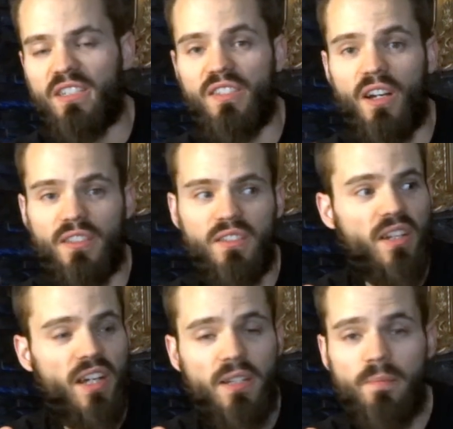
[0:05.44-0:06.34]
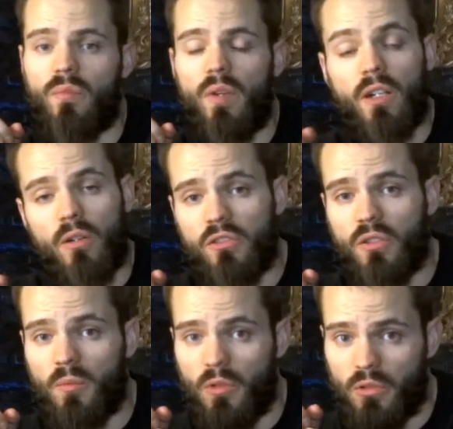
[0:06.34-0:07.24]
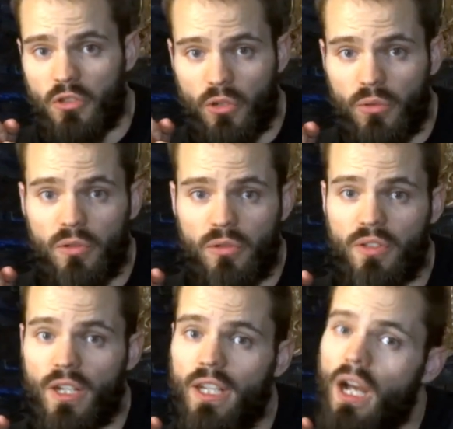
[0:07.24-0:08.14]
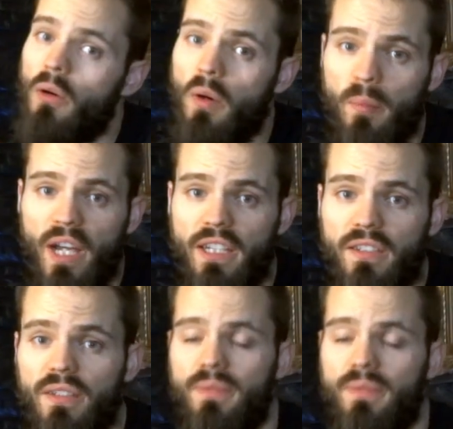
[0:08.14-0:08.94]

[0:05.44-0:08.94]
it's hot today. And also I'm going to show you today how I made